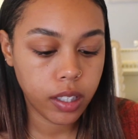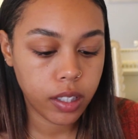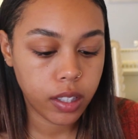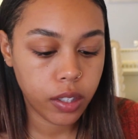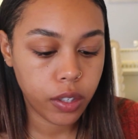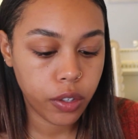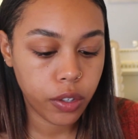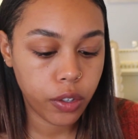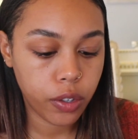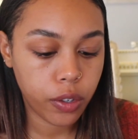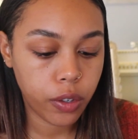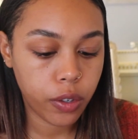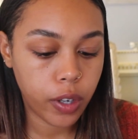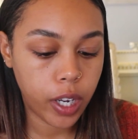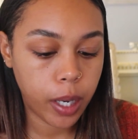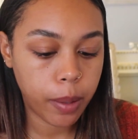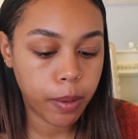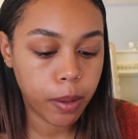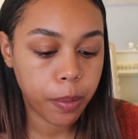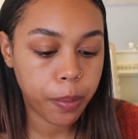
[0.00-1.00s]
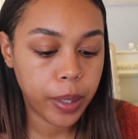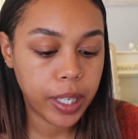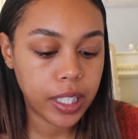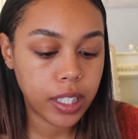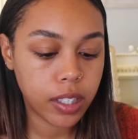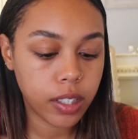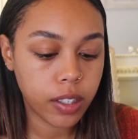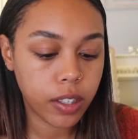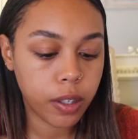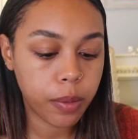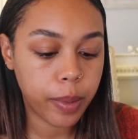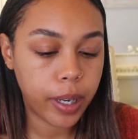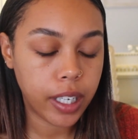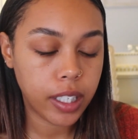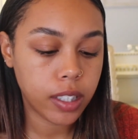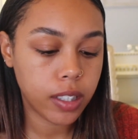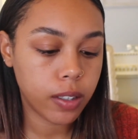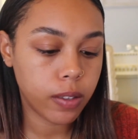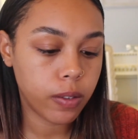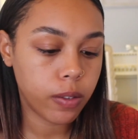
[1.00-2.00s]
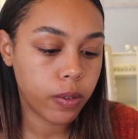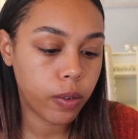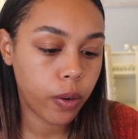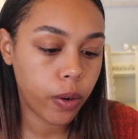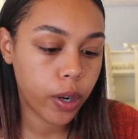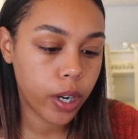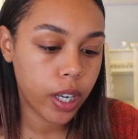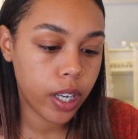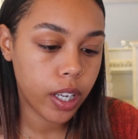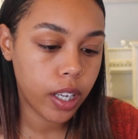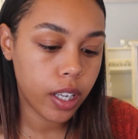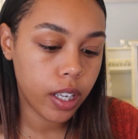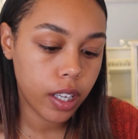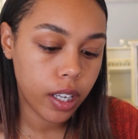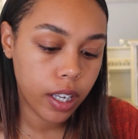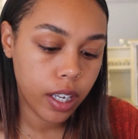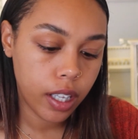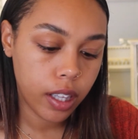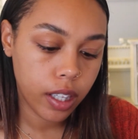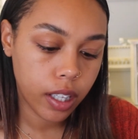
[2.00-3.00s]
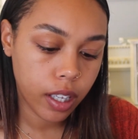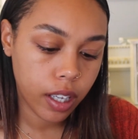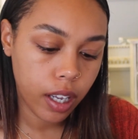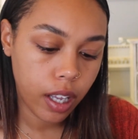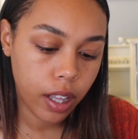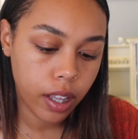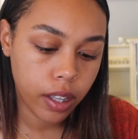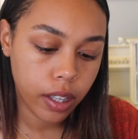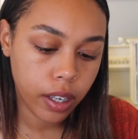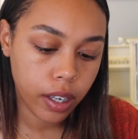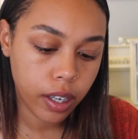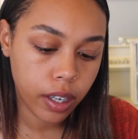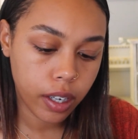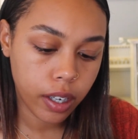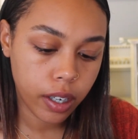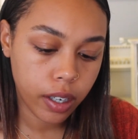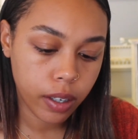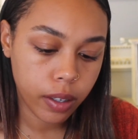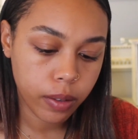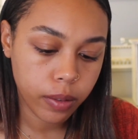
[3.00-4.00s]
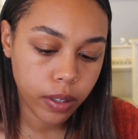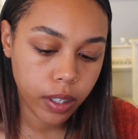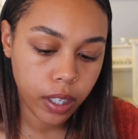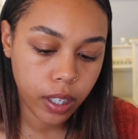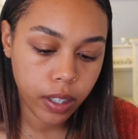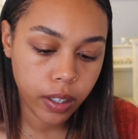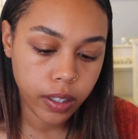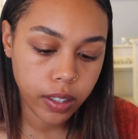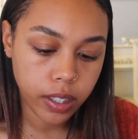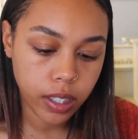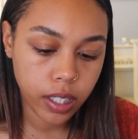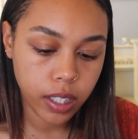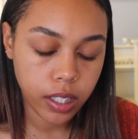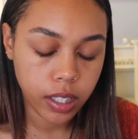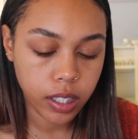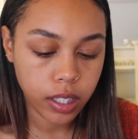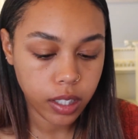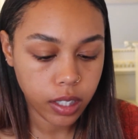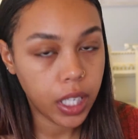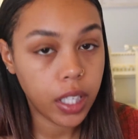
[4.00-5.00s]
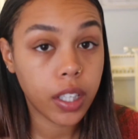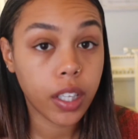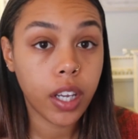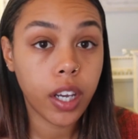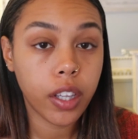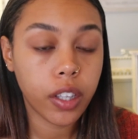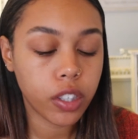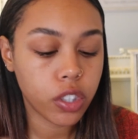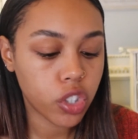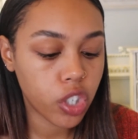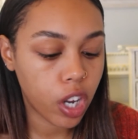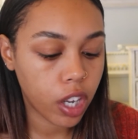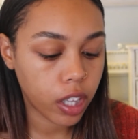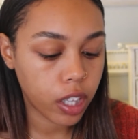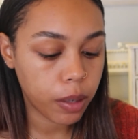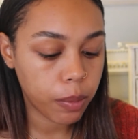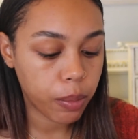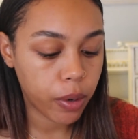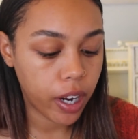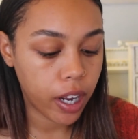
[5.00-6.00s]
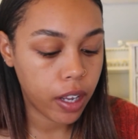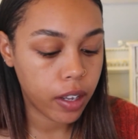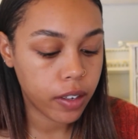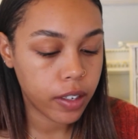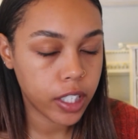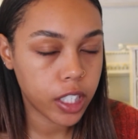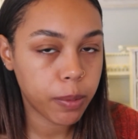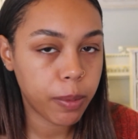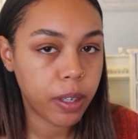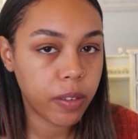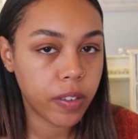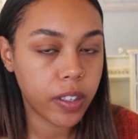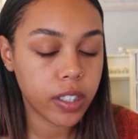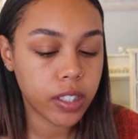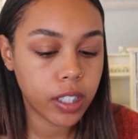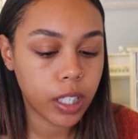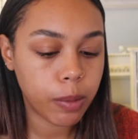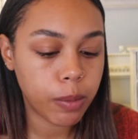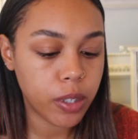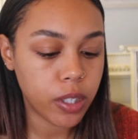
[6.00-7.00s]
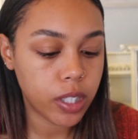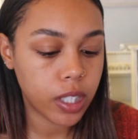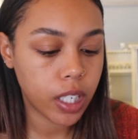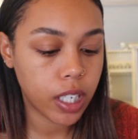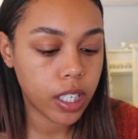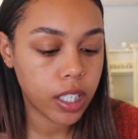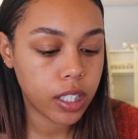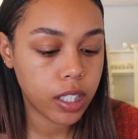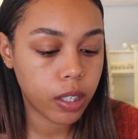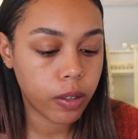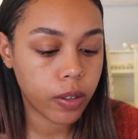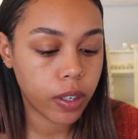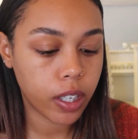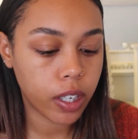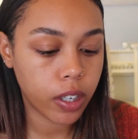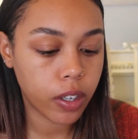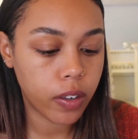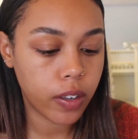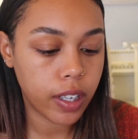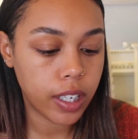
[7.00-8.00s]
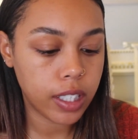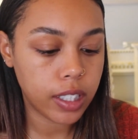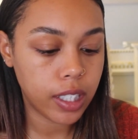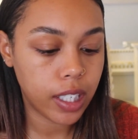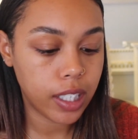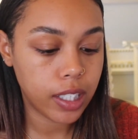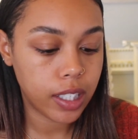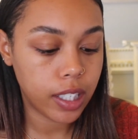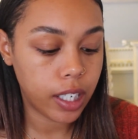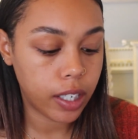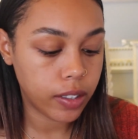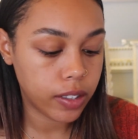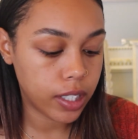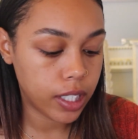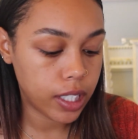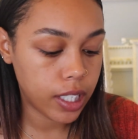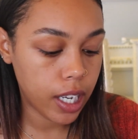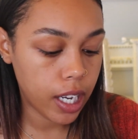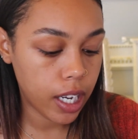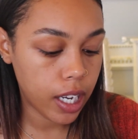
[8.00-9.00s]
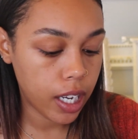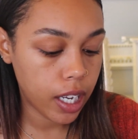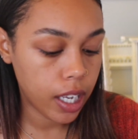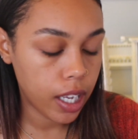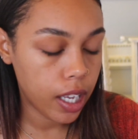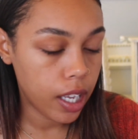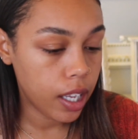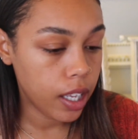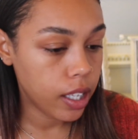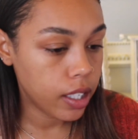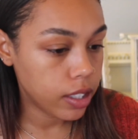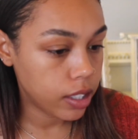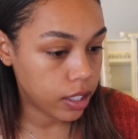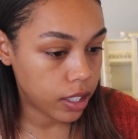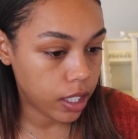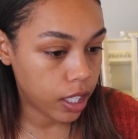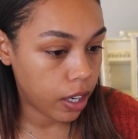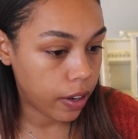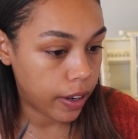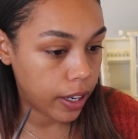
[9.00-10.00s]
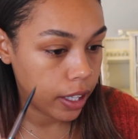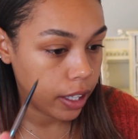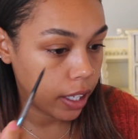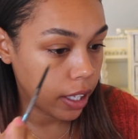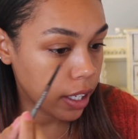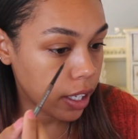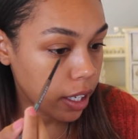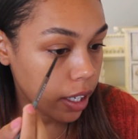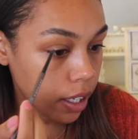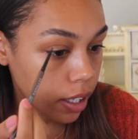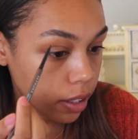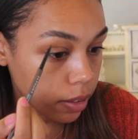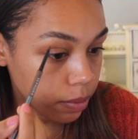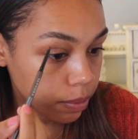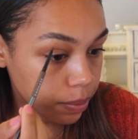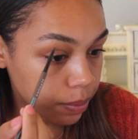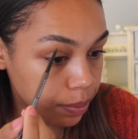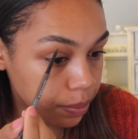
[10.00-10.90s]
this new eyebrow pencil by Sephora in the color, what color is this? In the color chocolate brown. It's my first time using it, so we're gonna go ahead and test it out today, see how I like it.